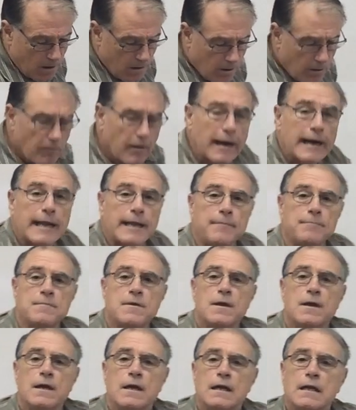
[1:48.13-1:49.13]
Alrighty,
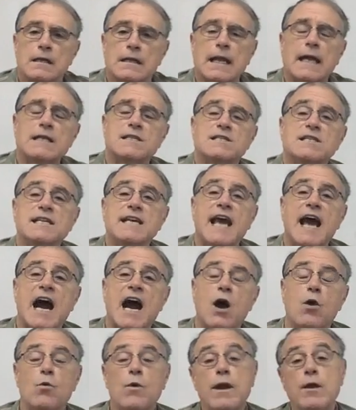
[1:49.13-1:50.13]
let's see
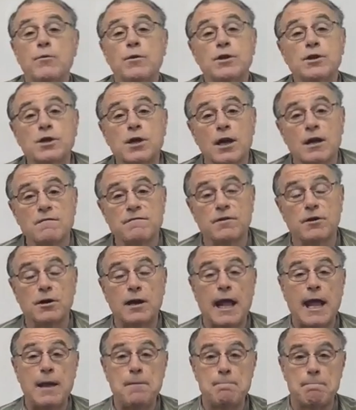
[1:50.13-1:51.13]
how we would
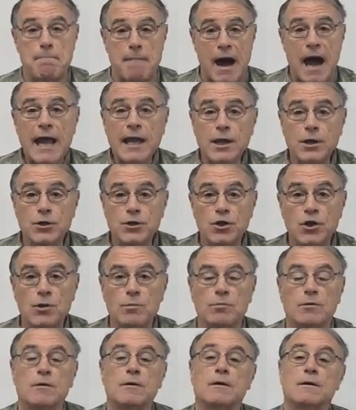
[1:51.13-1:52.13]
convert a Mayan
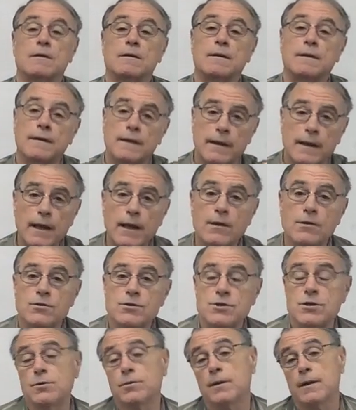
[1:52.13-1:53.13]
numeral
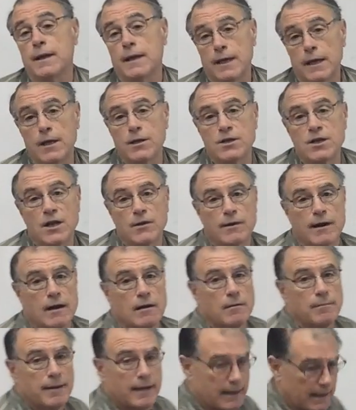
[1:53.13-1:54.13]
into
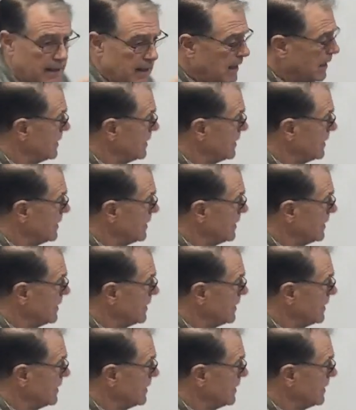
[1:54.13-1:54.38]
Hindu-Arabic.